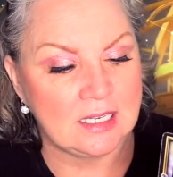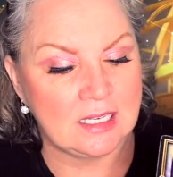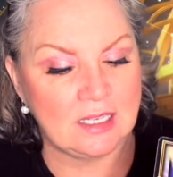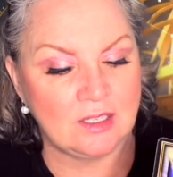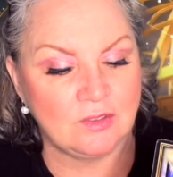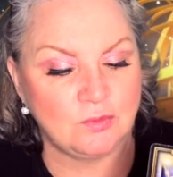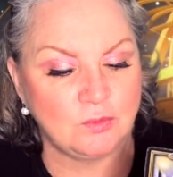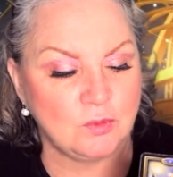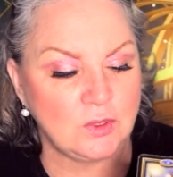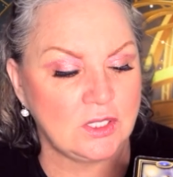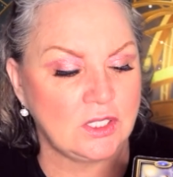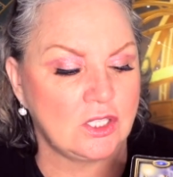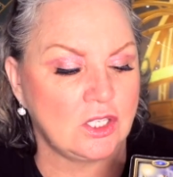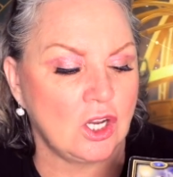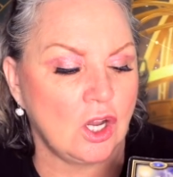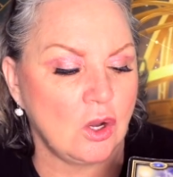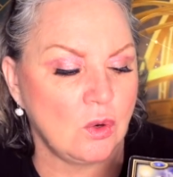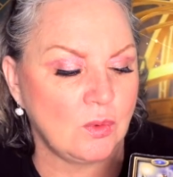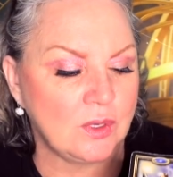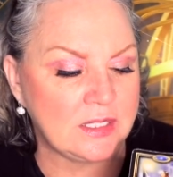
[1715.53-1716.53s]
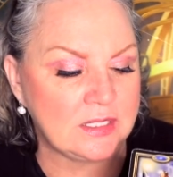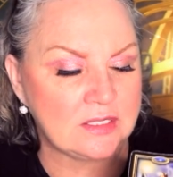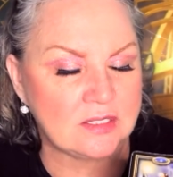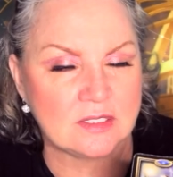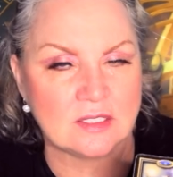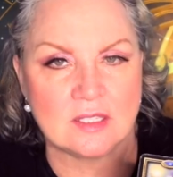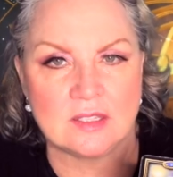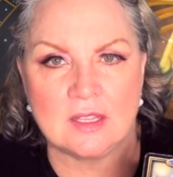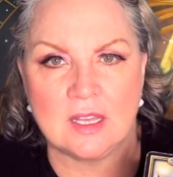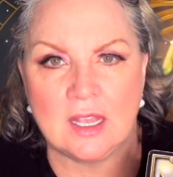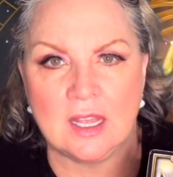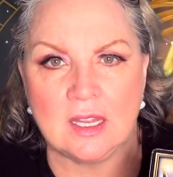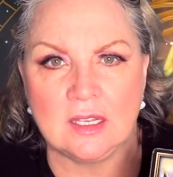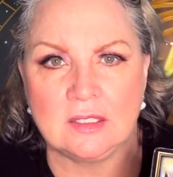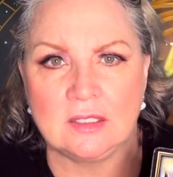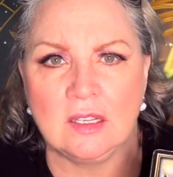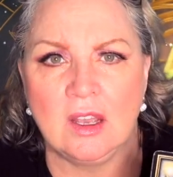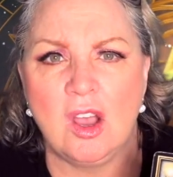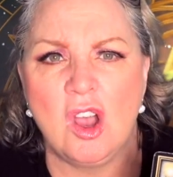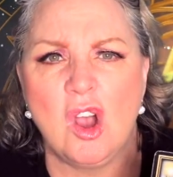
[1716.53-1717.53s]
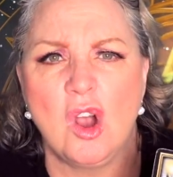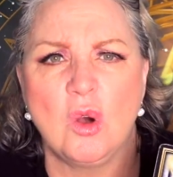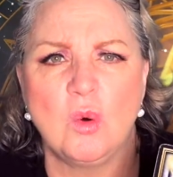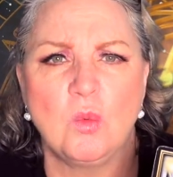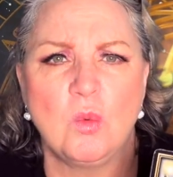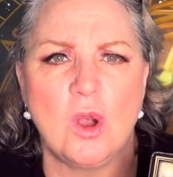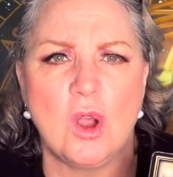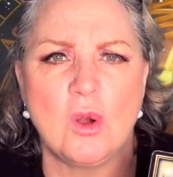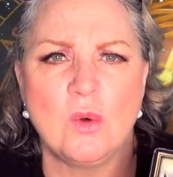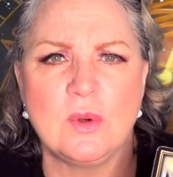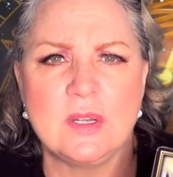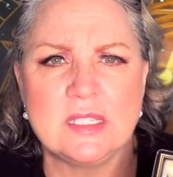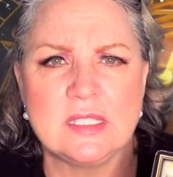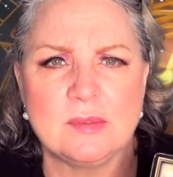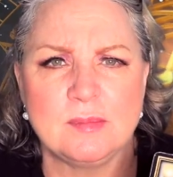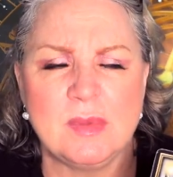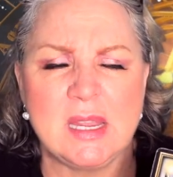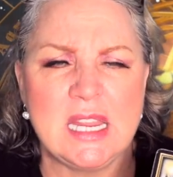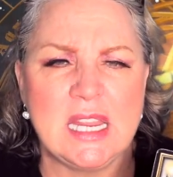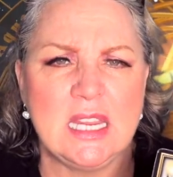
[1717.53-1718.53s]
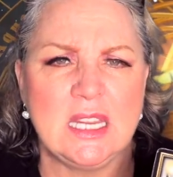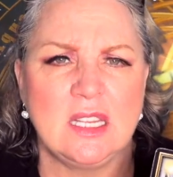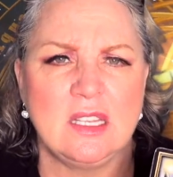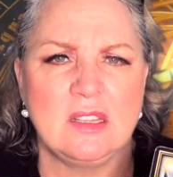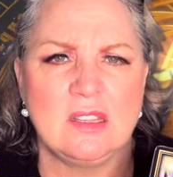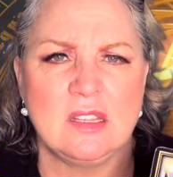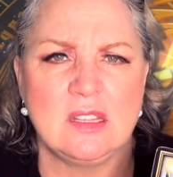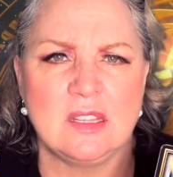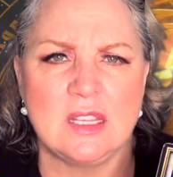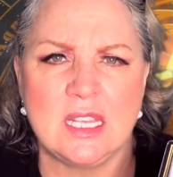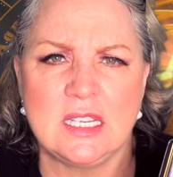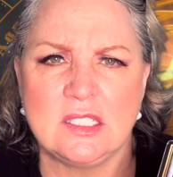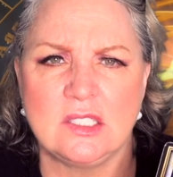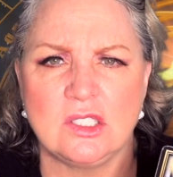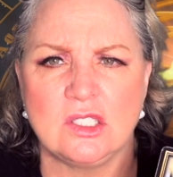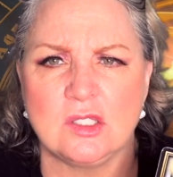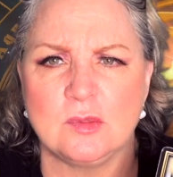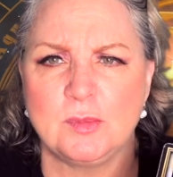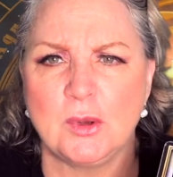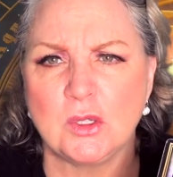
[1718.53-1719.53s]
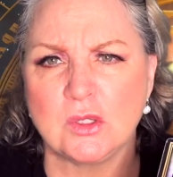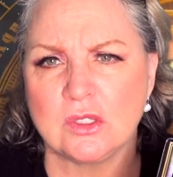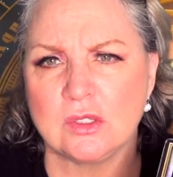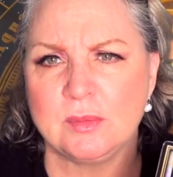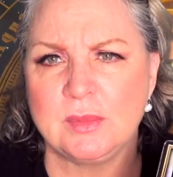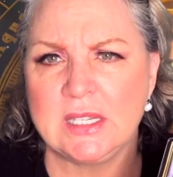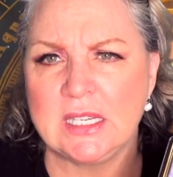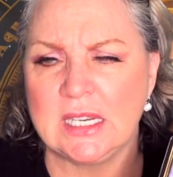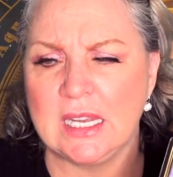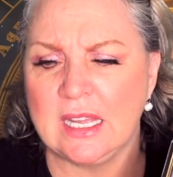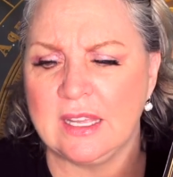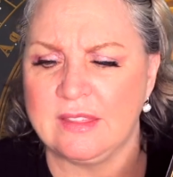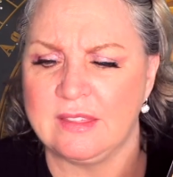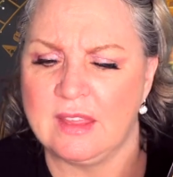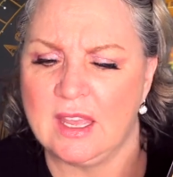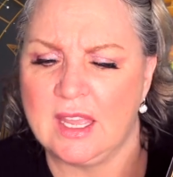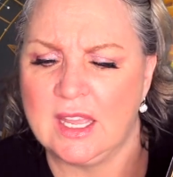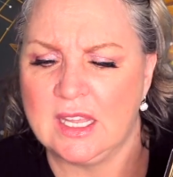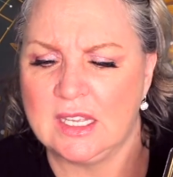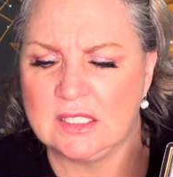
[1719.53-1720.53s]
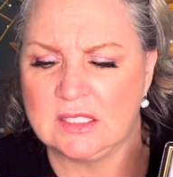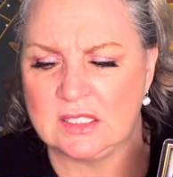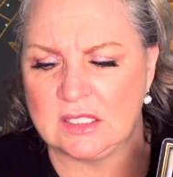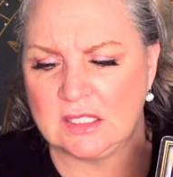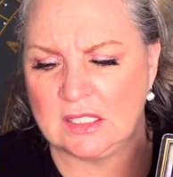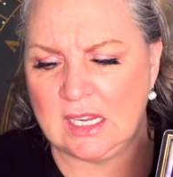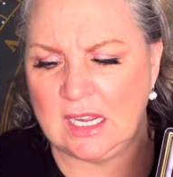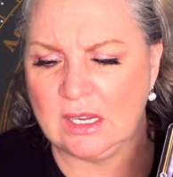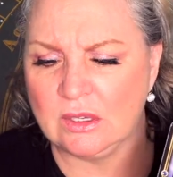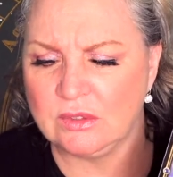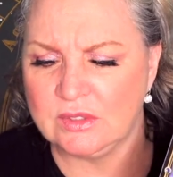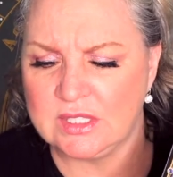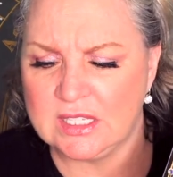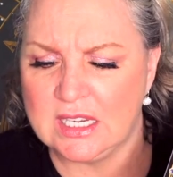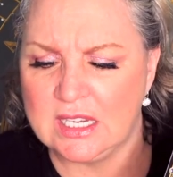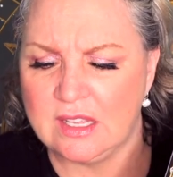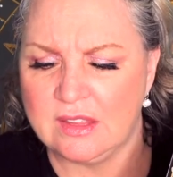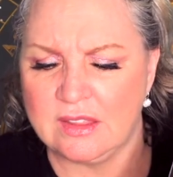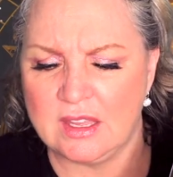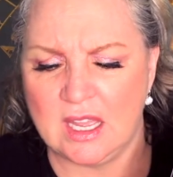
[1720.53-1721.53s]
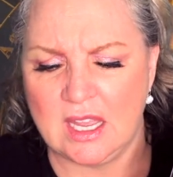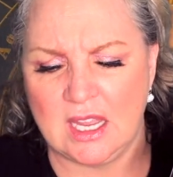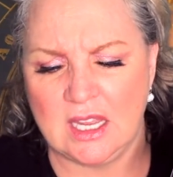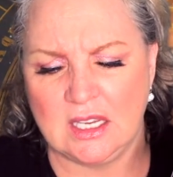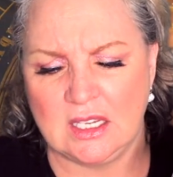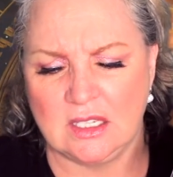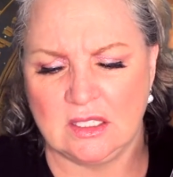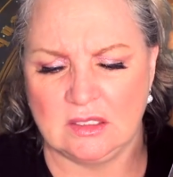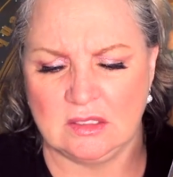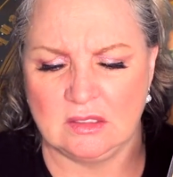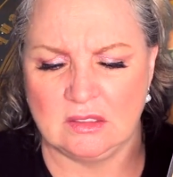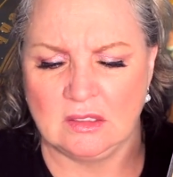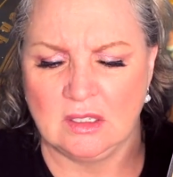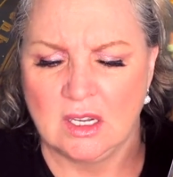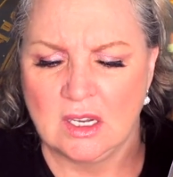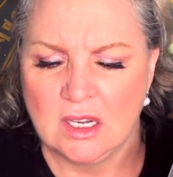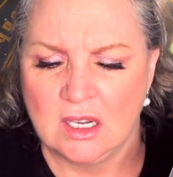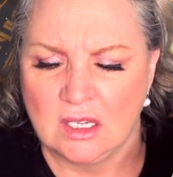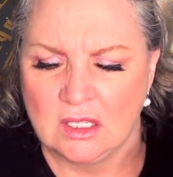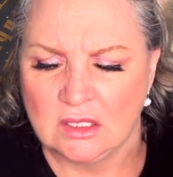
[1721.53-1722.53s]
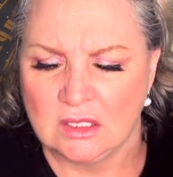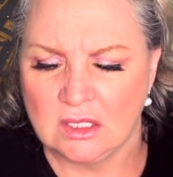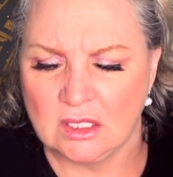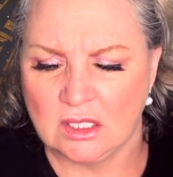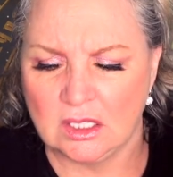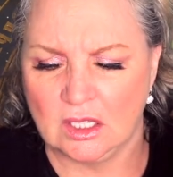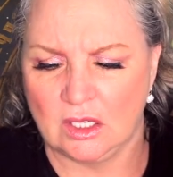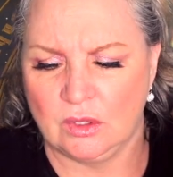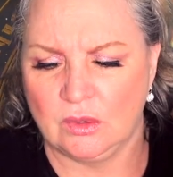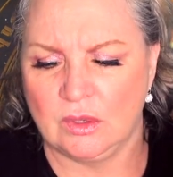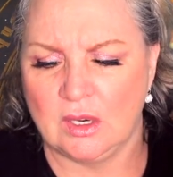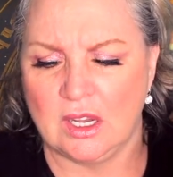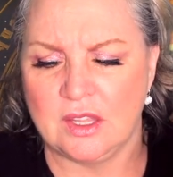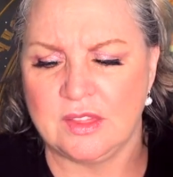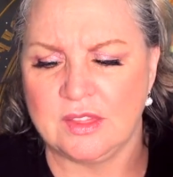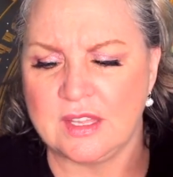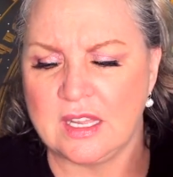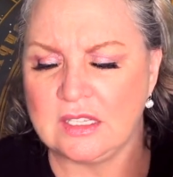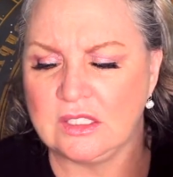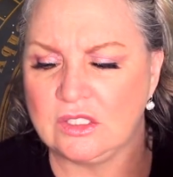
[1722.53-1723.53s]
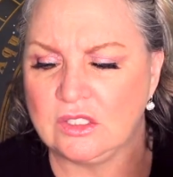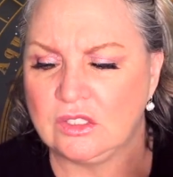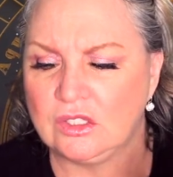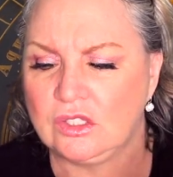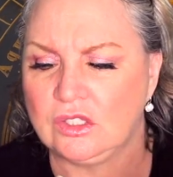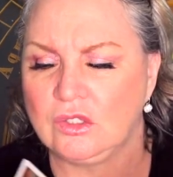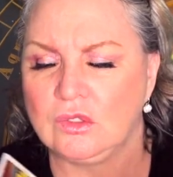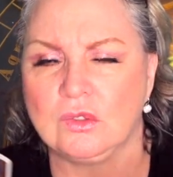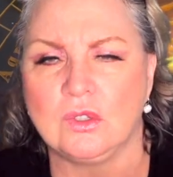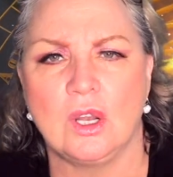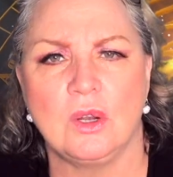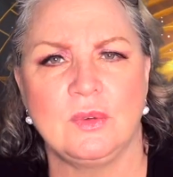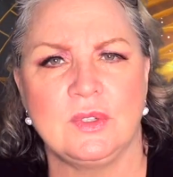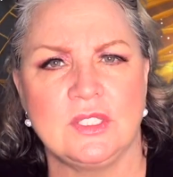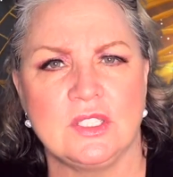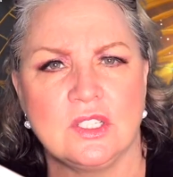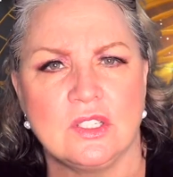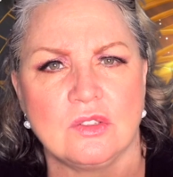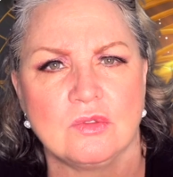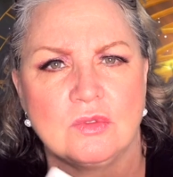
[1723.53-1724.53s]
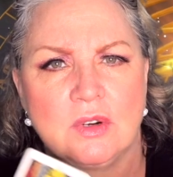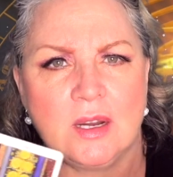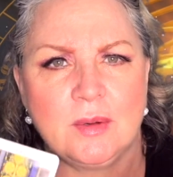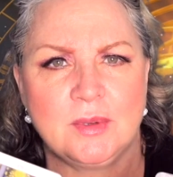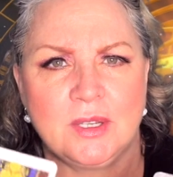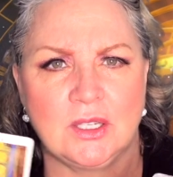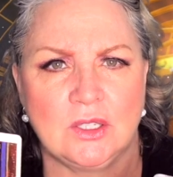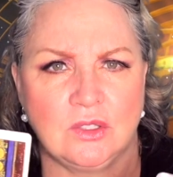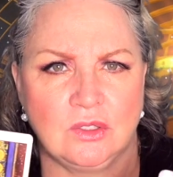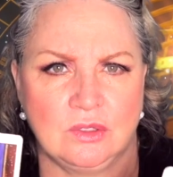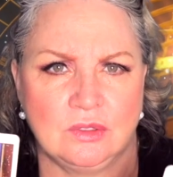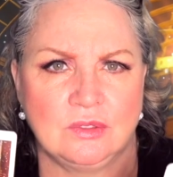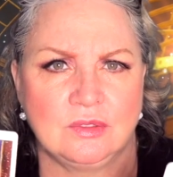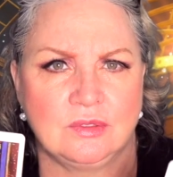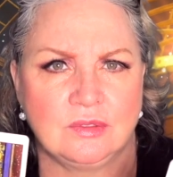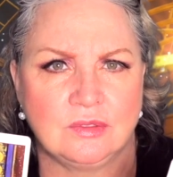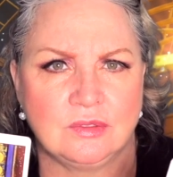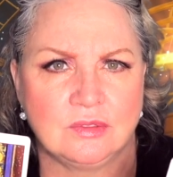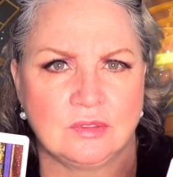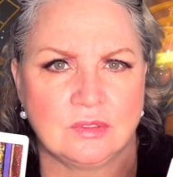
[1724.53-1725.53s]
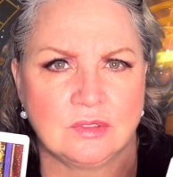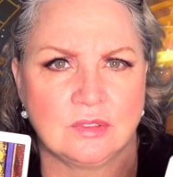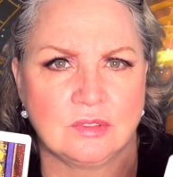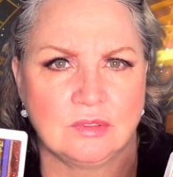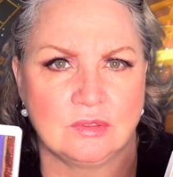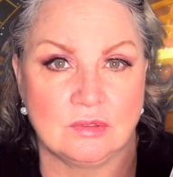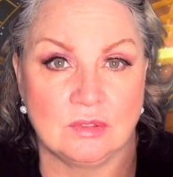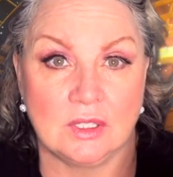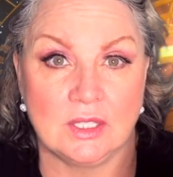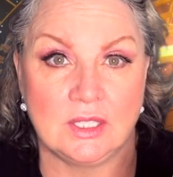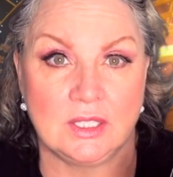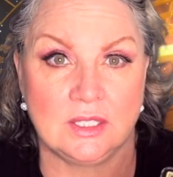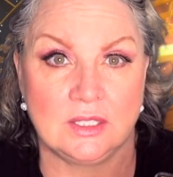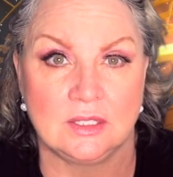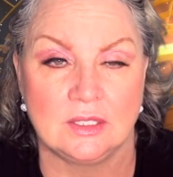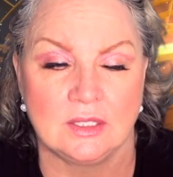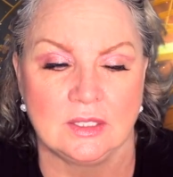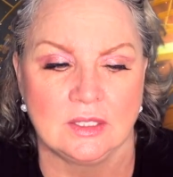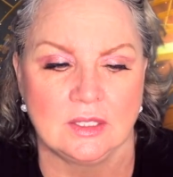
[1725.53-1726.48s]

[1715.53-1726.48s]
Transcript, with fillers: if we go into that, oh, woe is me, and they spoke to me like that, and how dare they, and, you know, and then you go into the rabbit hole, right?